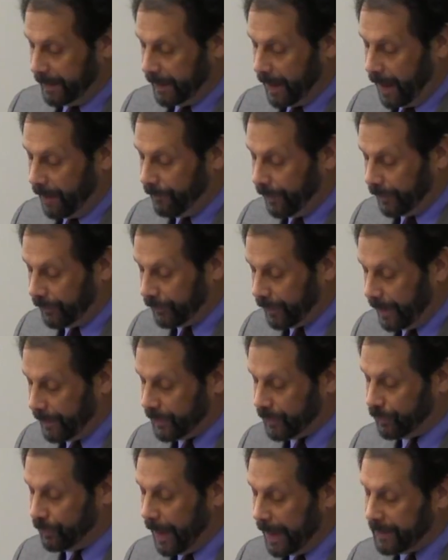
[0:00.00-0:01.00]
that Yad
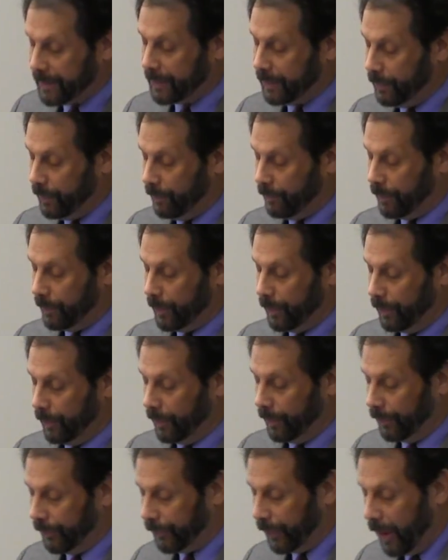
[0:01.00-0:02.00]
Vashem's rescue of the
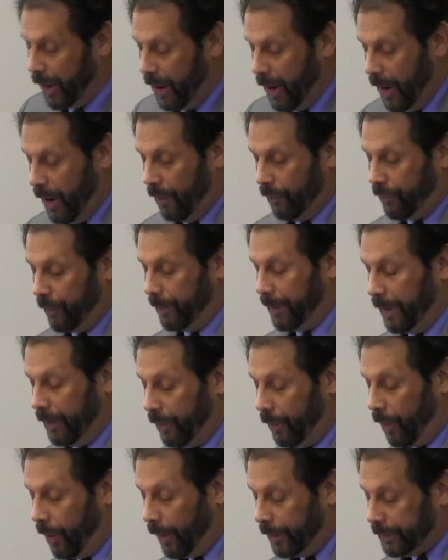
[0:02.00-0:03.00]
murals from
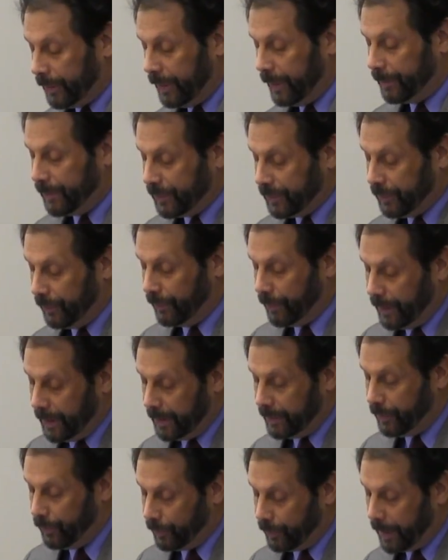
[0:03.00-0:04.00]
their haunted
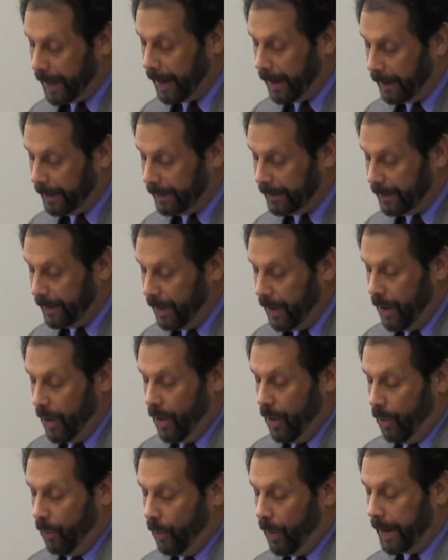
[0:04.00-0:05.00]
obscurity in Ukraine,
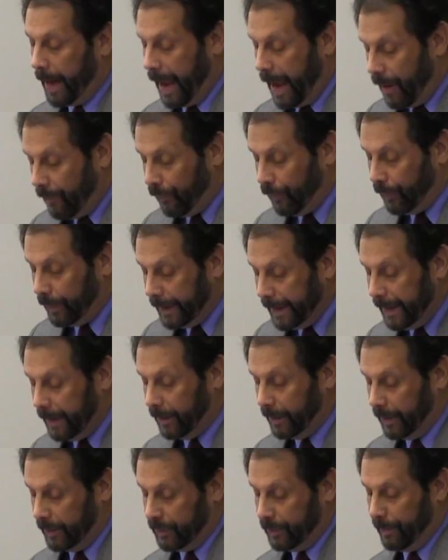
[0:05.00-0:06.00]
whatever
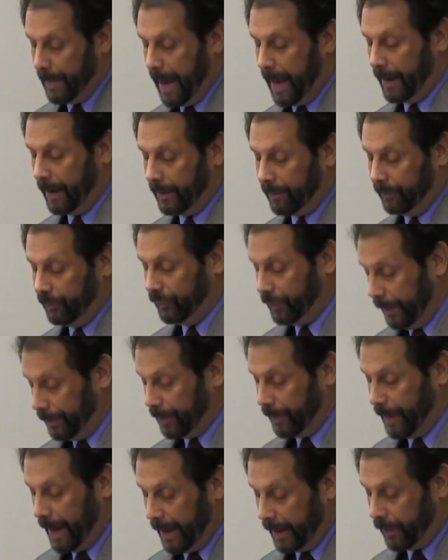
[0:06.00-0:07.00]
legal and
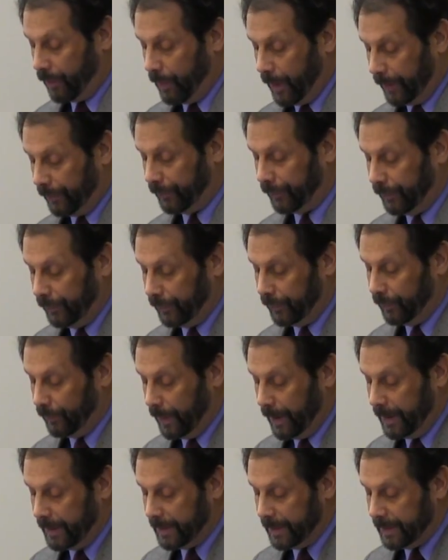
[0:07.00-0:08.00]
diplomatic questions
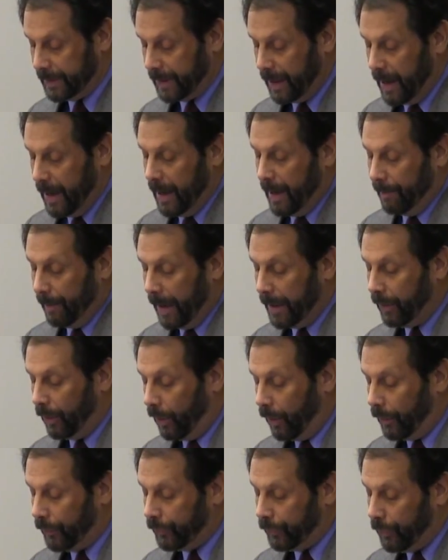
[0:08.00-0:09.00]
it raises, might
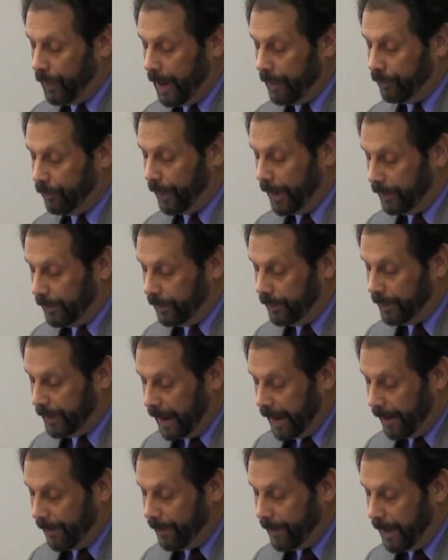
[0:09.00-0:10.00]
also have
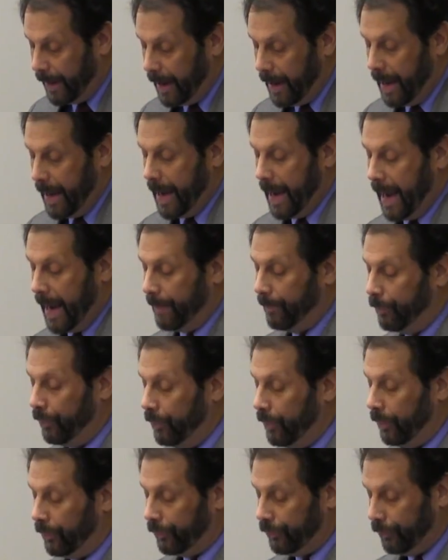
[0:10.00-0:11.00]
rendered them and
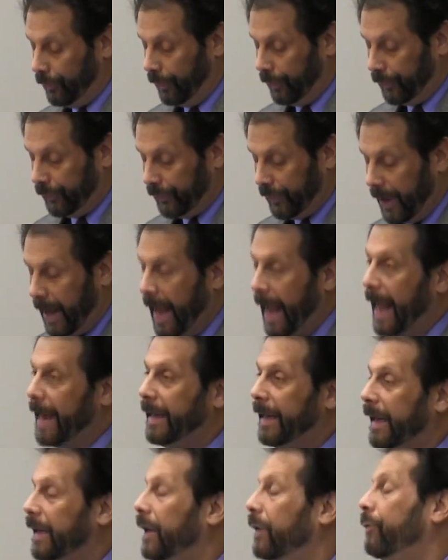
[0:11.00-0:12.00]
Bruno Schulz
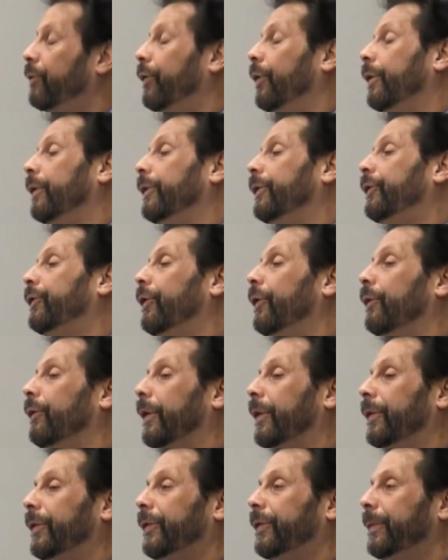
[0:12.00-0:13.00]
an inadvertent
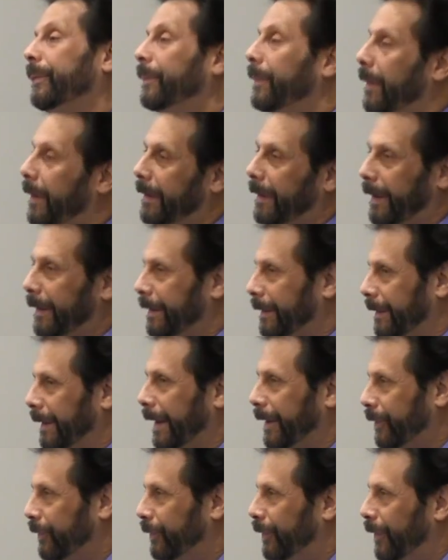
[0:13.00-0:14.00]
service. And I'd
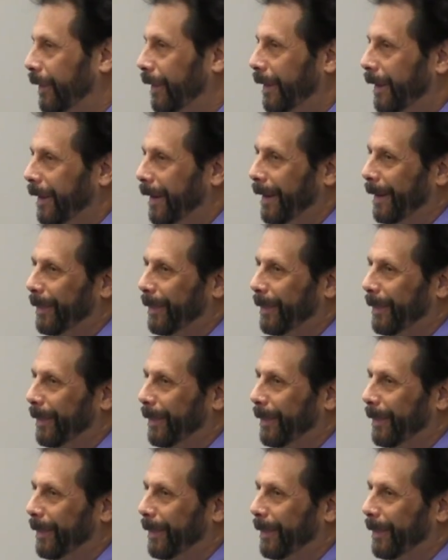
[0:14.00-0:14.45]
like you to